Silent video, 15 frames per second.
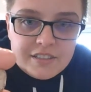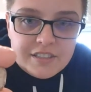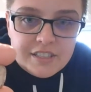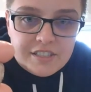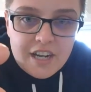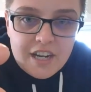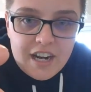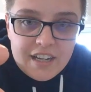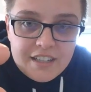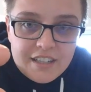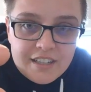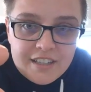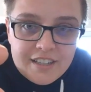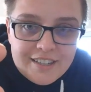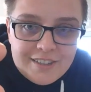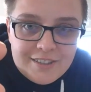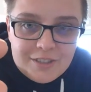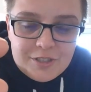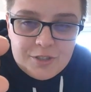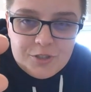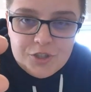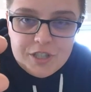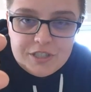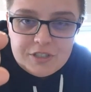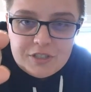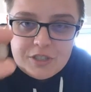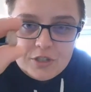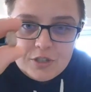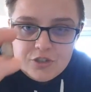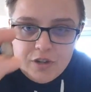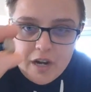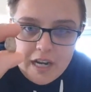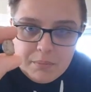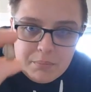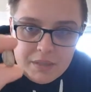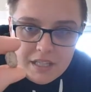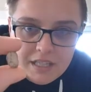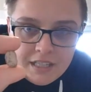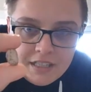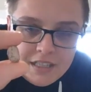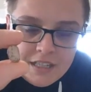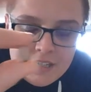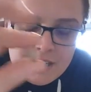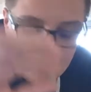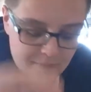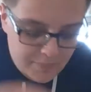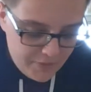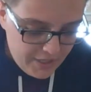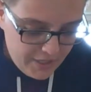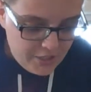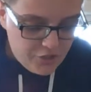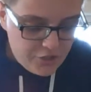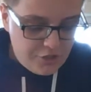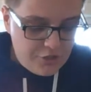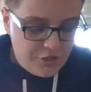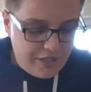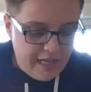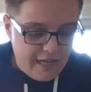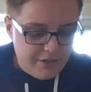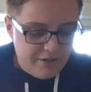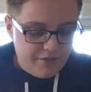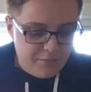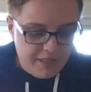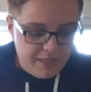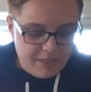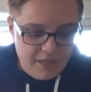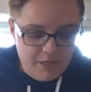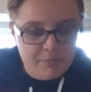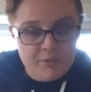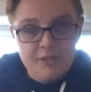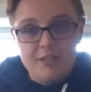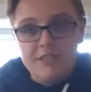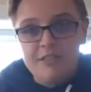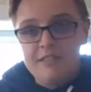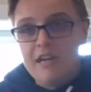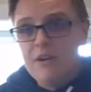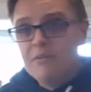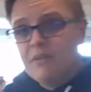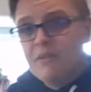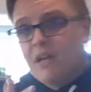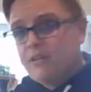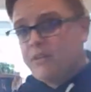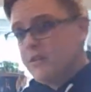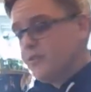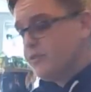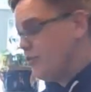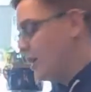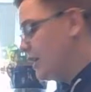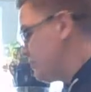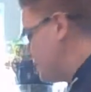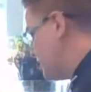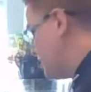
this guy. This is just a dried bean that I actually took out of my cupboard. Now, not all dried